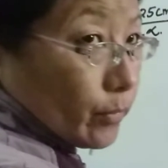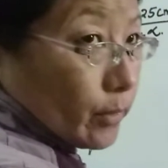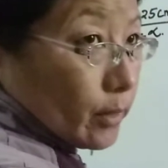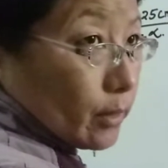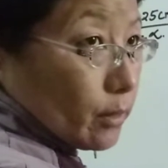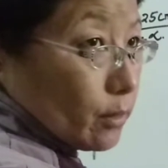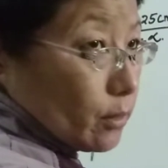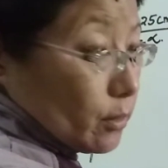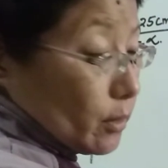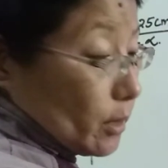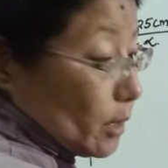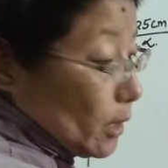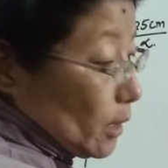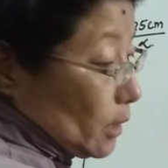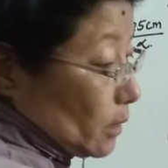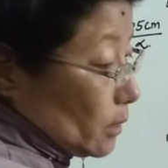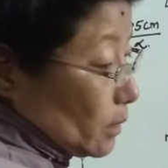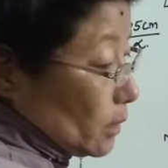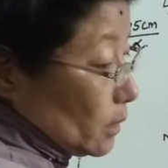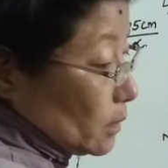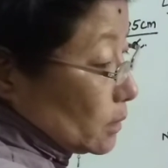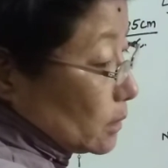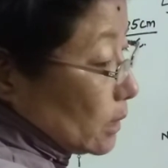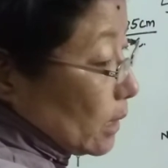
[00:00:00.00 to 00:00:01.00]
Okay,
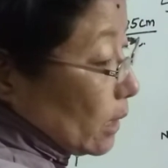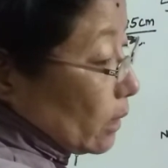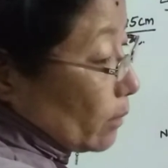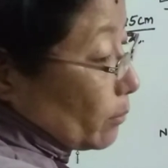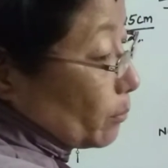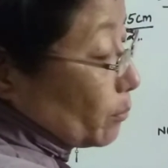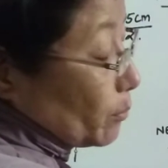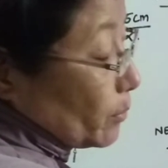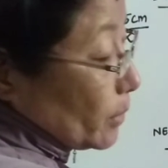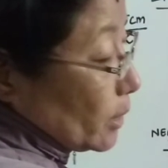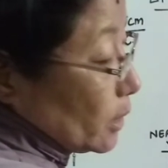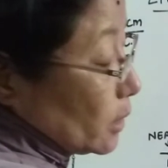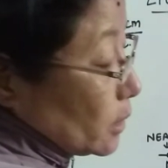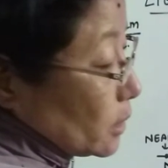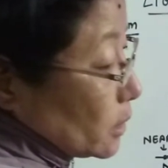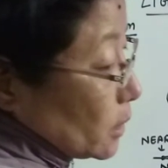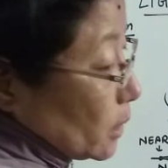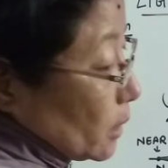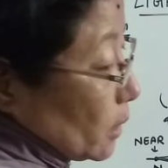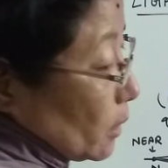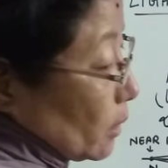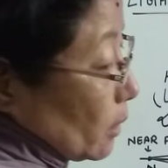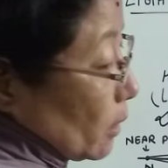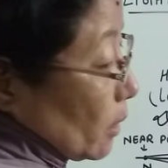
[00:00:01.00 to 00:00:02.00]
these are
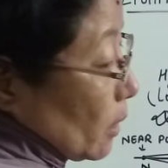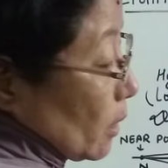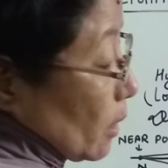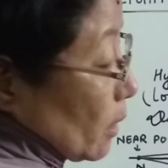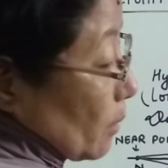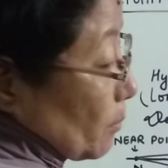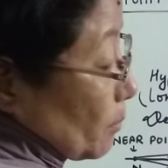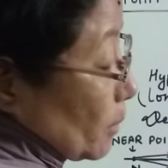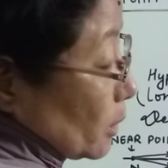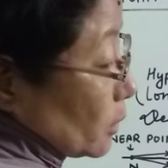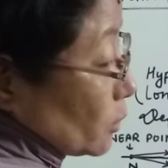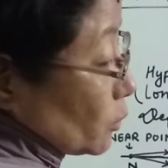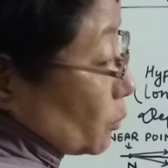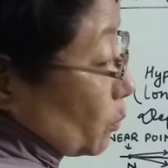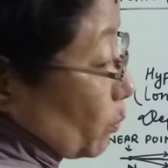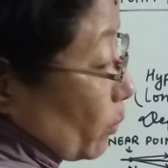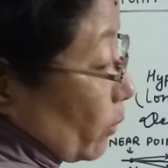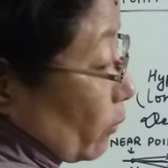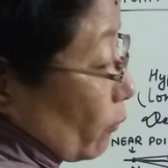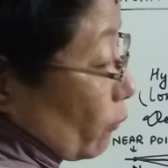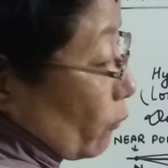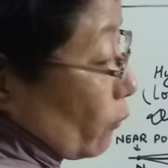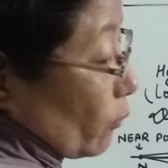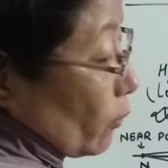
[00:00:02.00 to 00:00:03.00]
meeting much
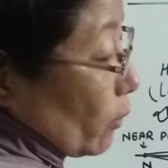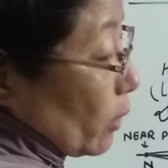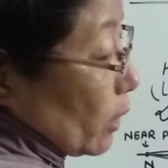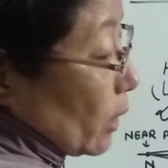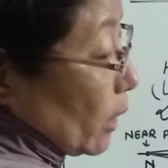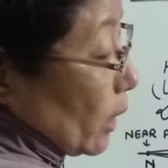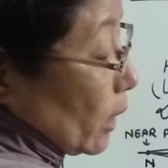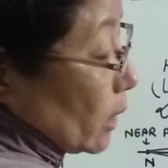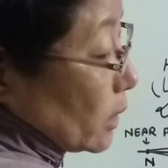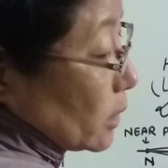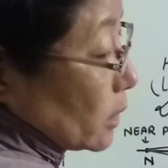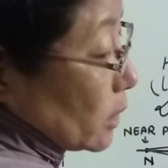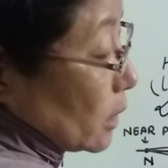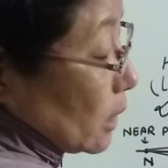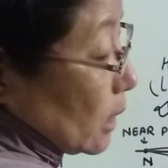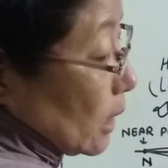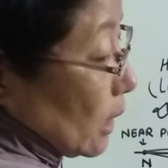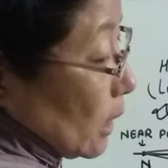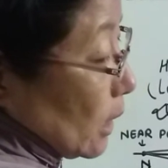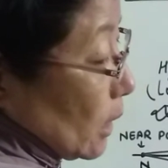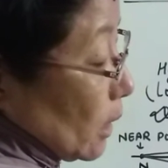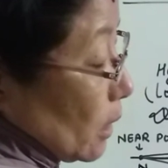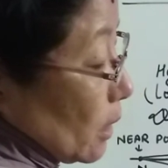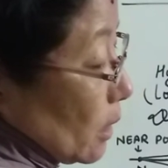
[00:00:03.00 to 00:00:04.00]
before
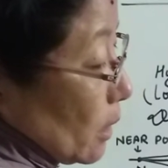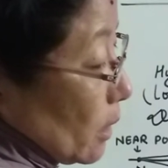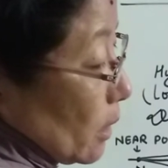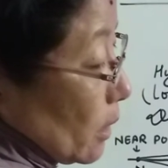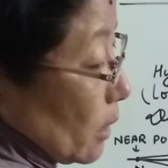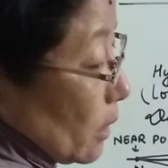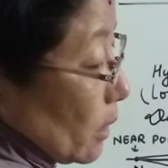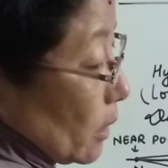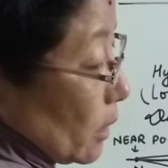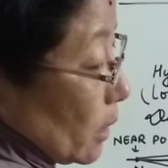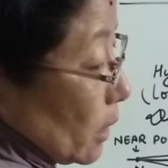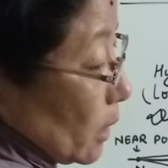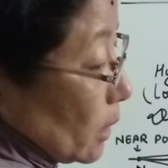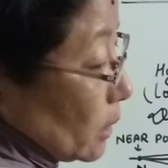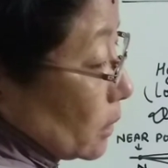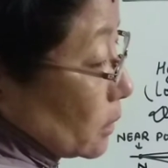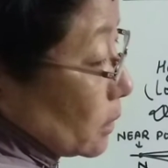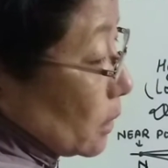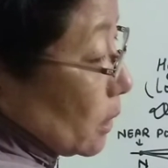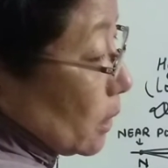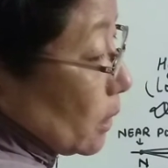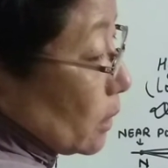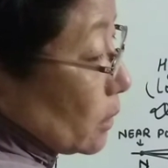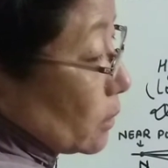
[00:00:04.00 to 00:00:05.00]
retina.
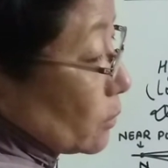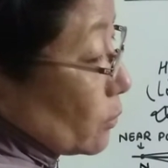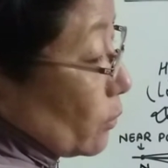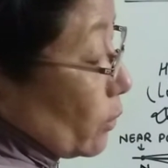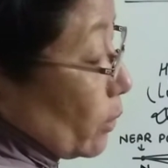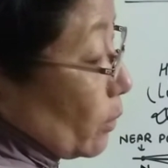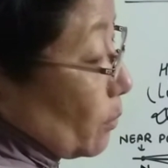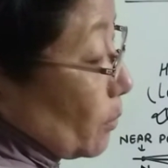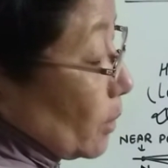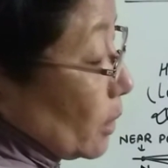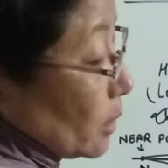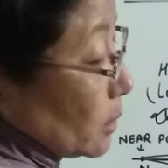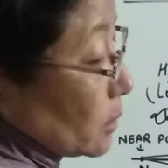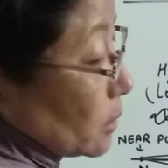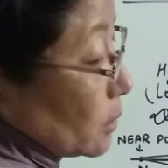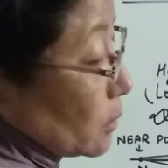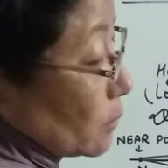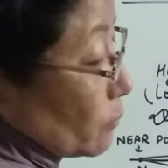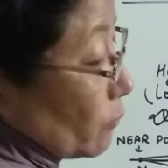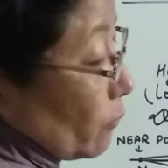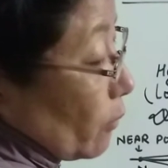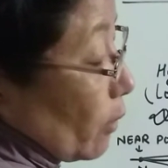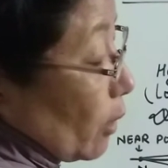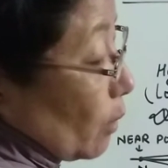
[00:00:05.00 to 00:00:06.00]
Yes, so image
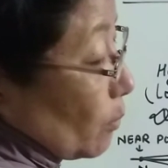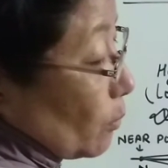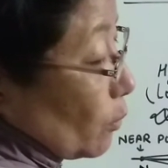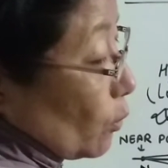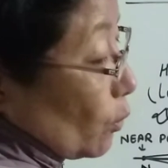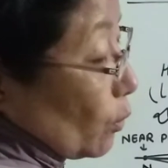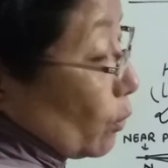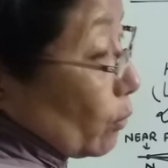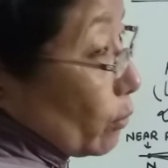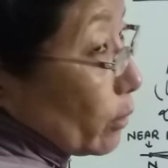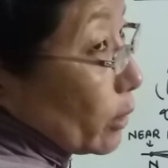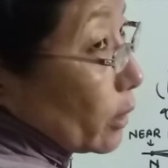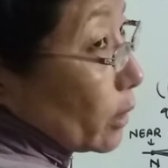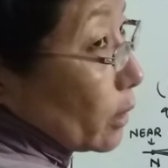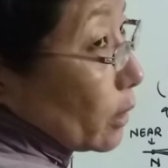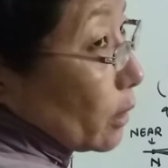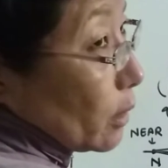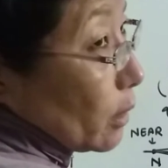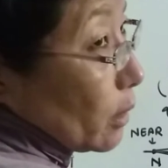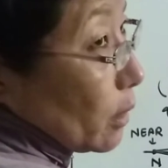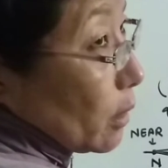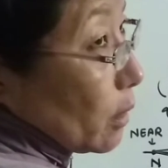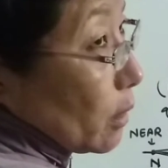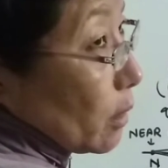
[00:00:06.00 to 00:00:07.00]
is formed over
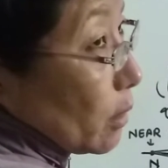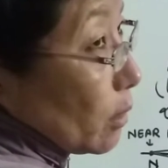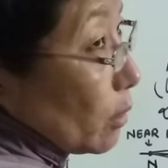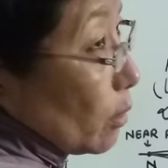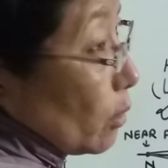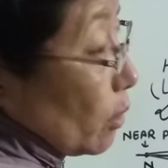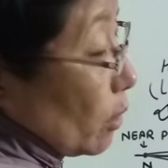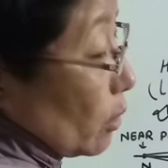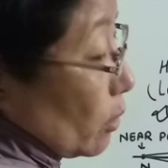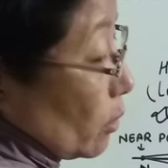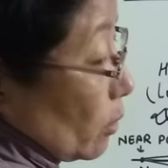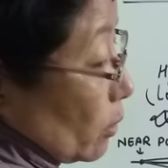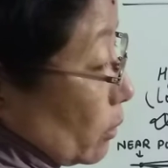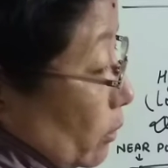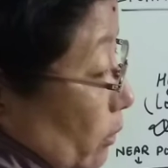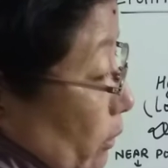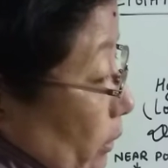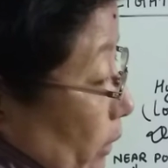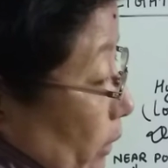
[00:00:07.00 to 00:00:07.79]
here, not on the